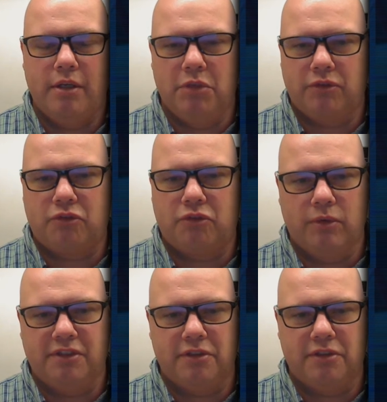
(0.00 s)
middle
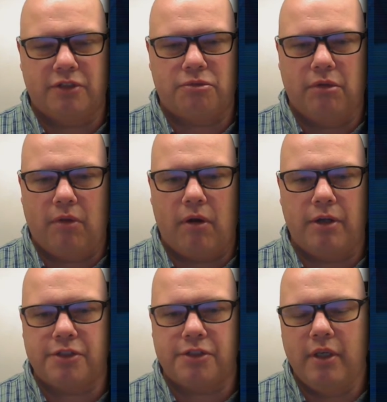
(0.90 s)
school as industrial
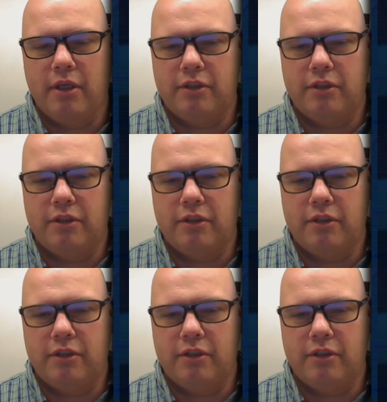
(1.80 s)
arts,